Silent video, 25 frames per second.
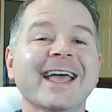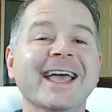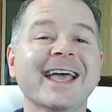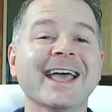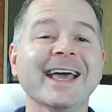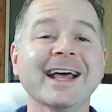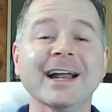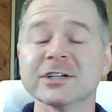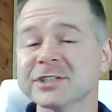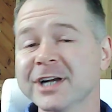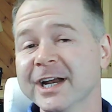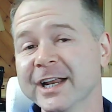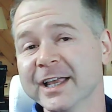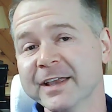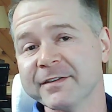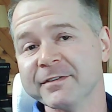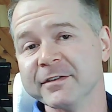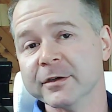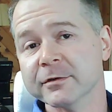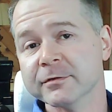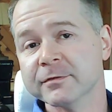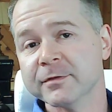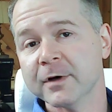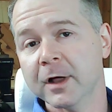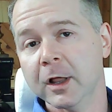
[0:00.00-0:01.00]
and I'll try to give
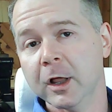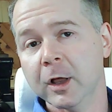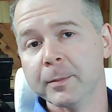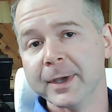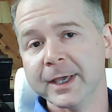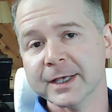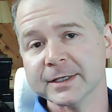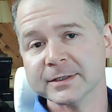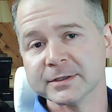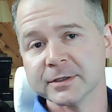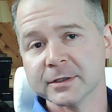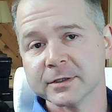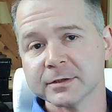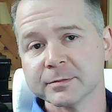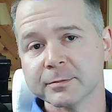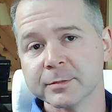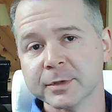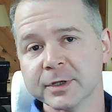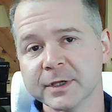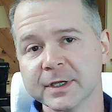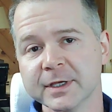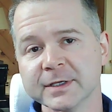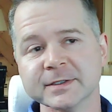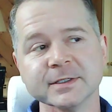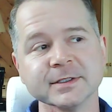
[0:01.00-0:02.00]
you follow-up answers,
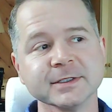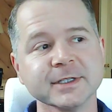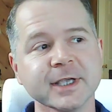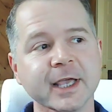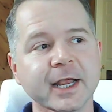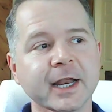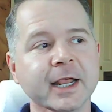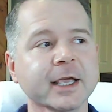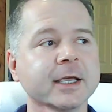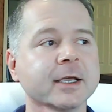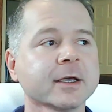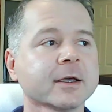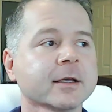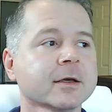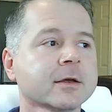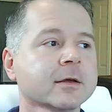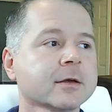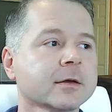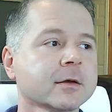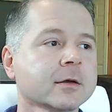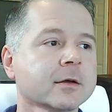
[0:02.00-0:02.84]
but this is getting